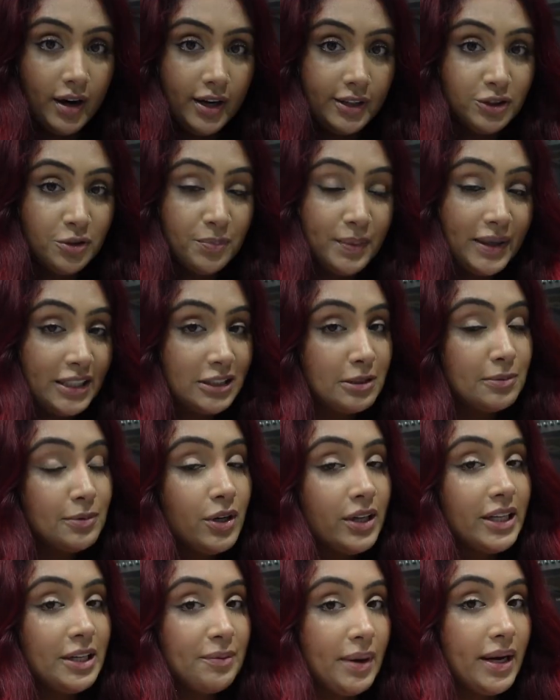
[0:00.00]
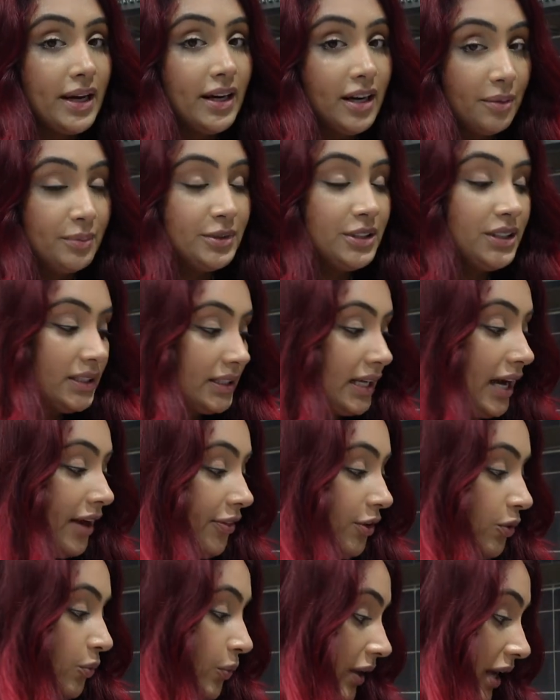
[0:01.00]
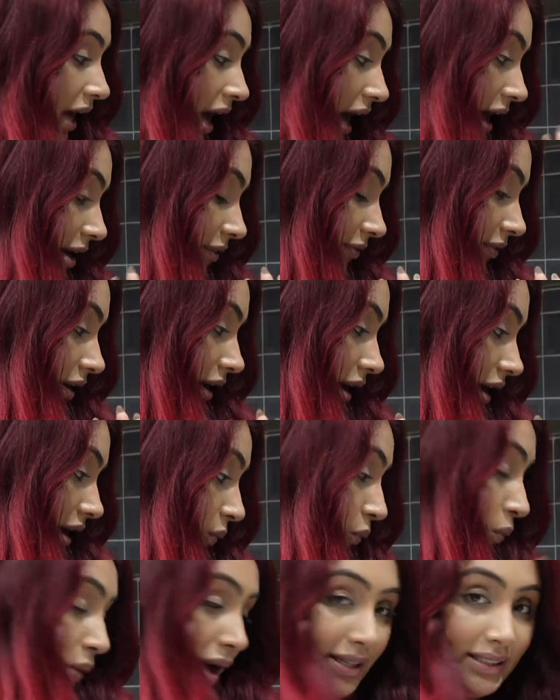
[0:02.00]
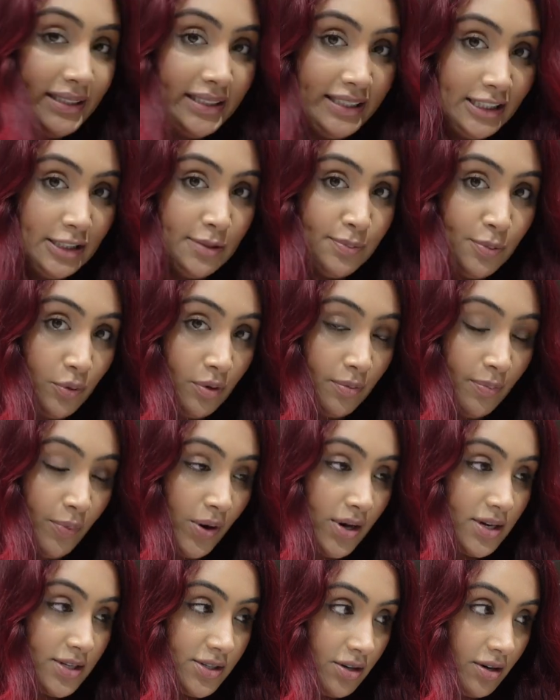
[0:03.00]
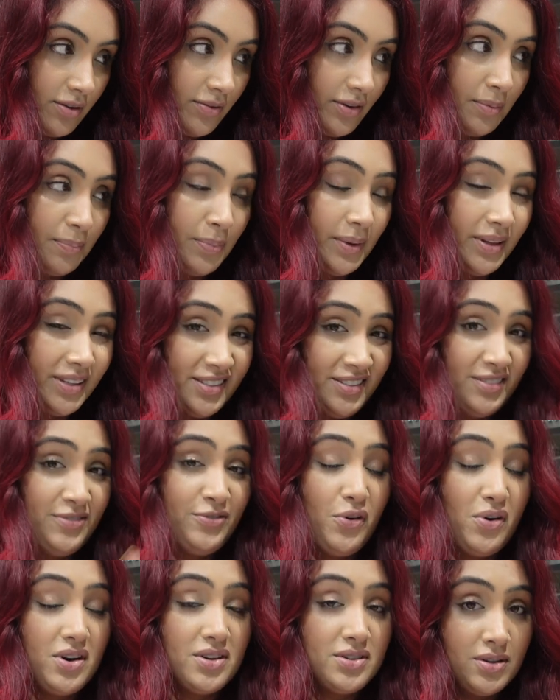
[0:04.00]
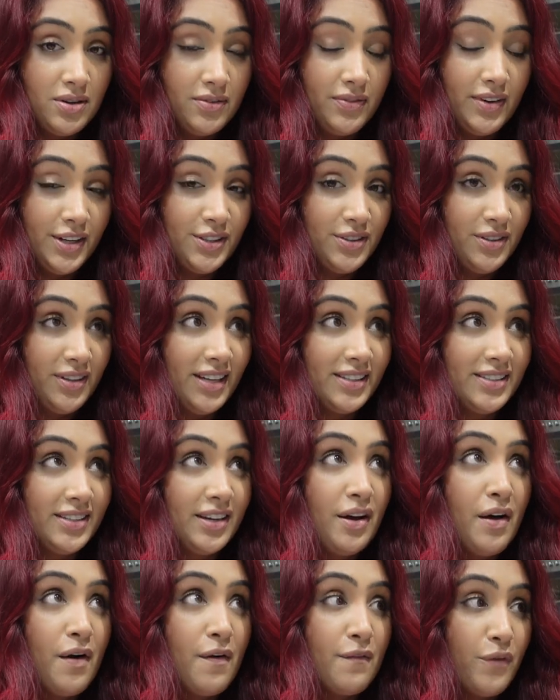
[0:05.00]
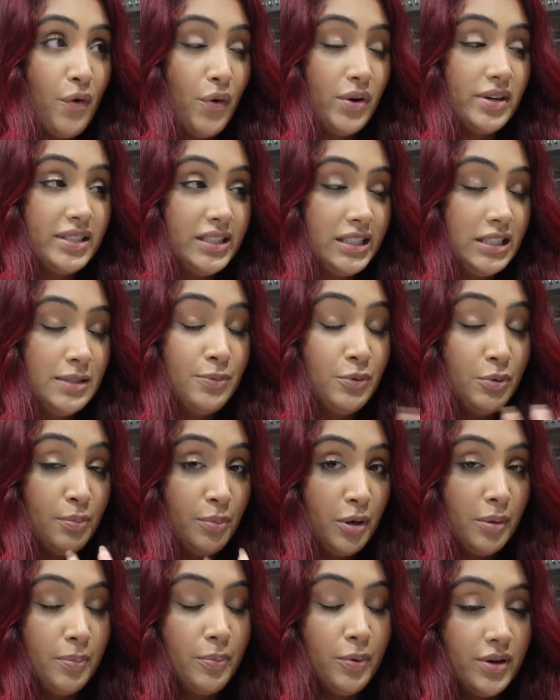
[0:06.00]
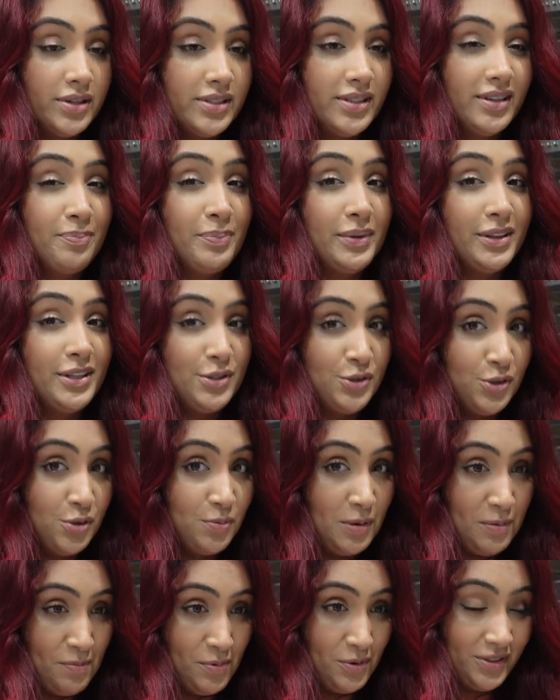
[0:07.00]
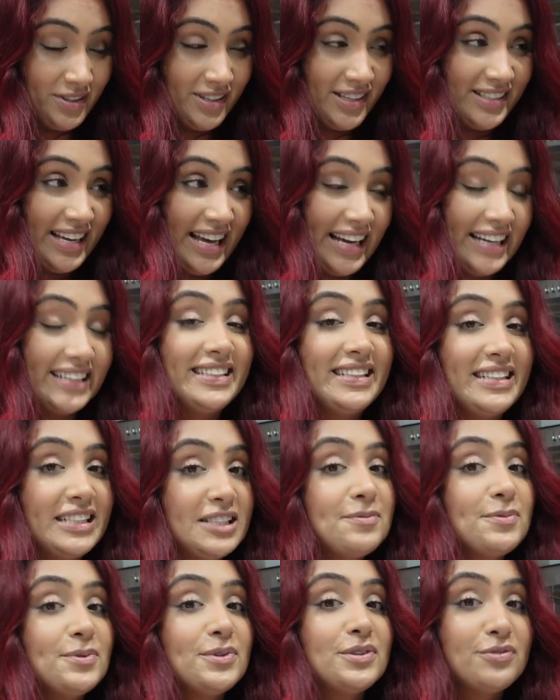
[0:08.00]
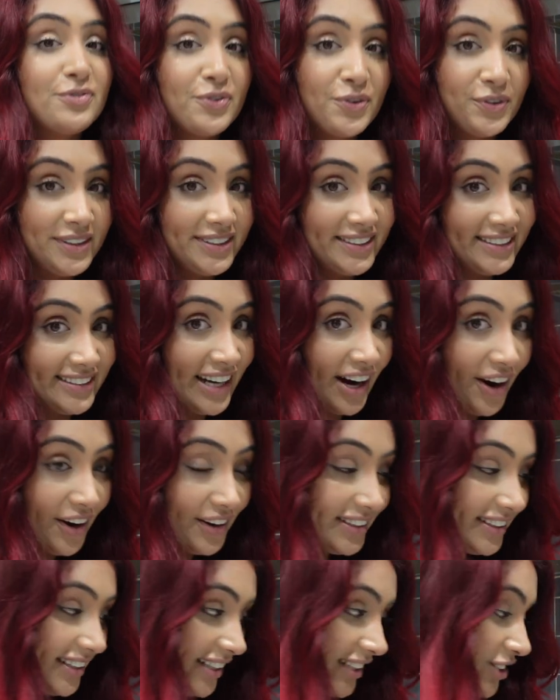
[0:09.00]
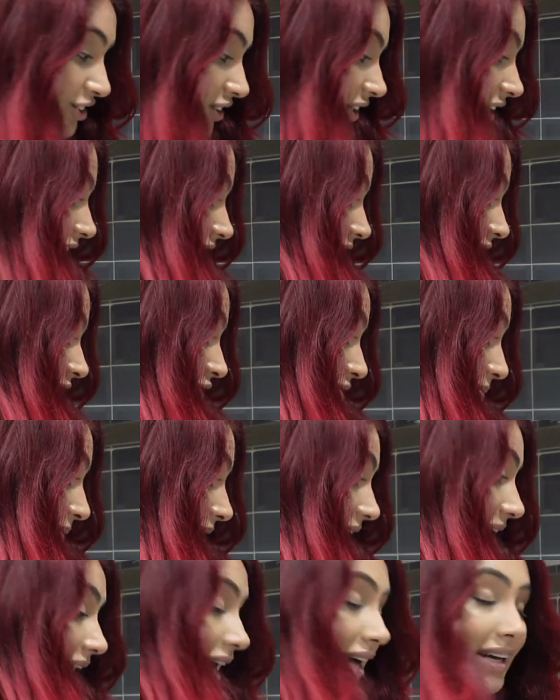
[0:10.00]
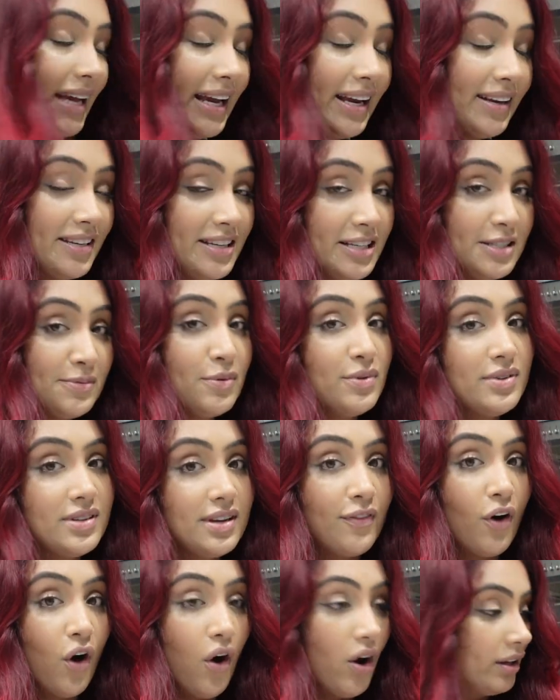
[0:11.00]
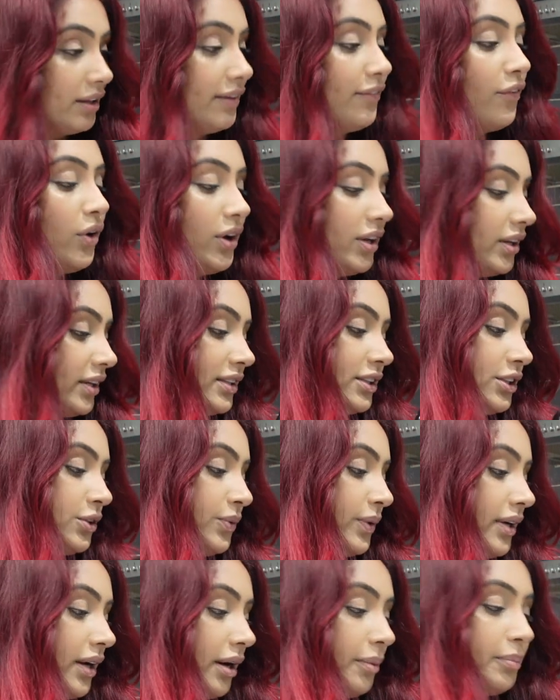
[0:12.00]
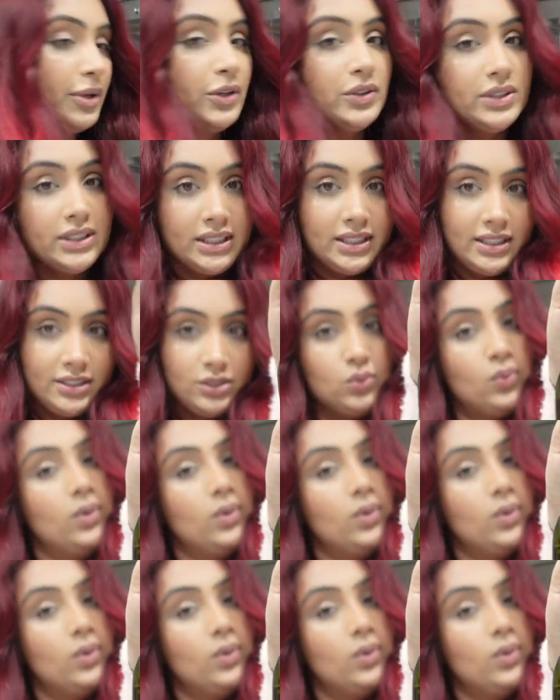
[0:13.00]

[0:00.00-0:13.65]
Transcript: right, so because I'm cooking mine and onions together, we have 1 teaspoon per serving, but this is 4 servings, so that's 4 teaspoons per person, but there's 2 people, so that's 8 teaspoons for this entire dish. So I'm gonna add 8 teaspoons of olive oil into it. I'm using this